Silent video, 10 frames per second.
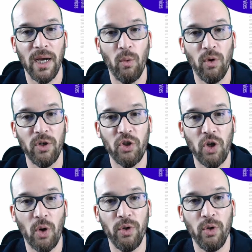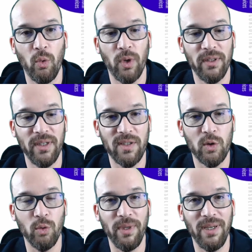I want to show you what needs
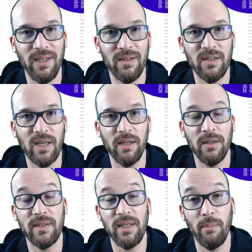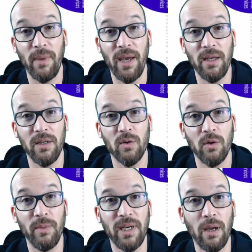to be inside the CMA, and it's
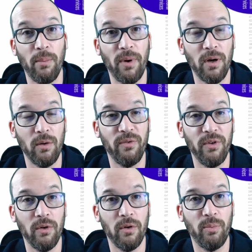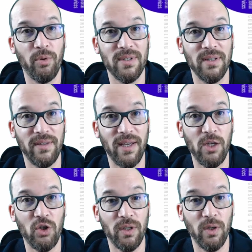going to become part of your
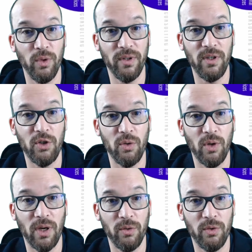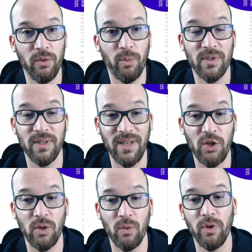presentation that we teach you how to do the
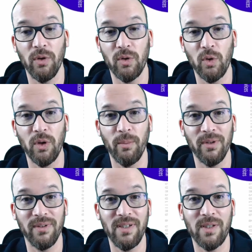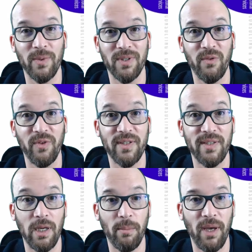presentation. We're going to talk about this specific
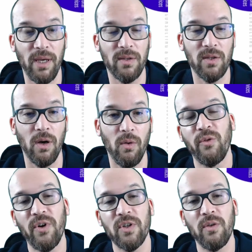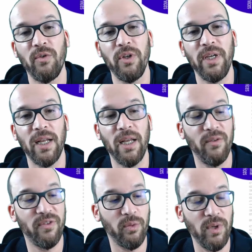CMA. So first of all, you got to
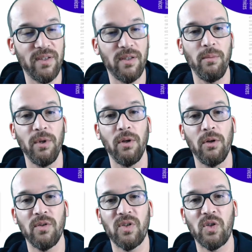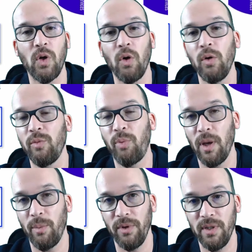have 3 similar sold
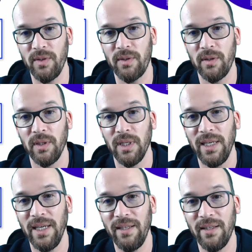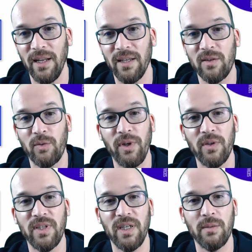properties in the last 3
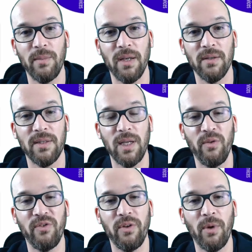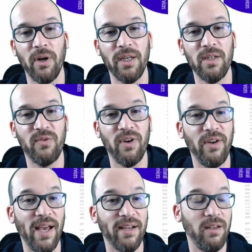to 6 months. Now, if the market is
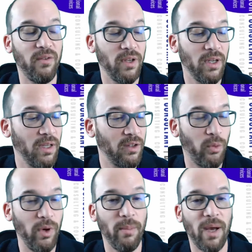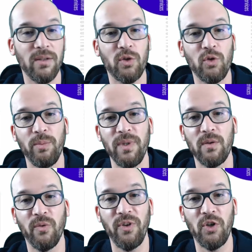very active, 3 months should be
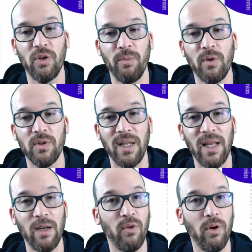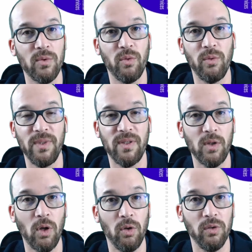sufficient because a lot of homes will be
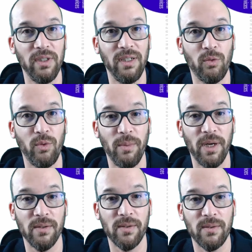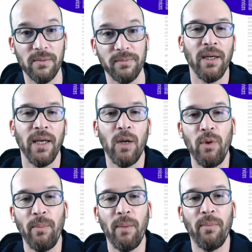sold in 3 months. And
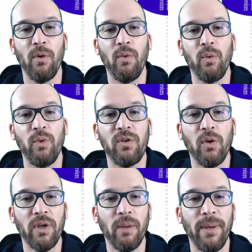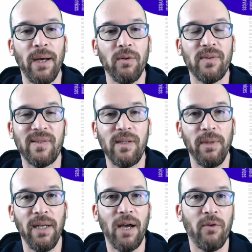remember, when we talk about
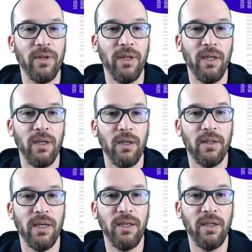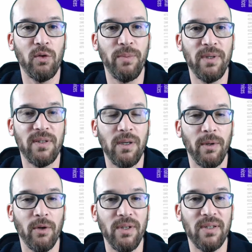similarity, they need to be
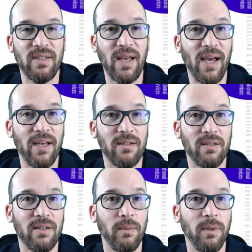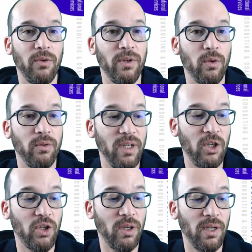similar in size, similar in
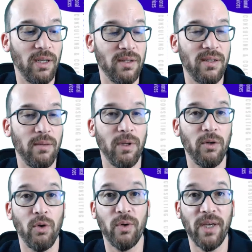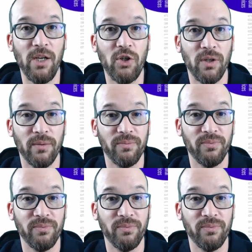condition, and similar in location.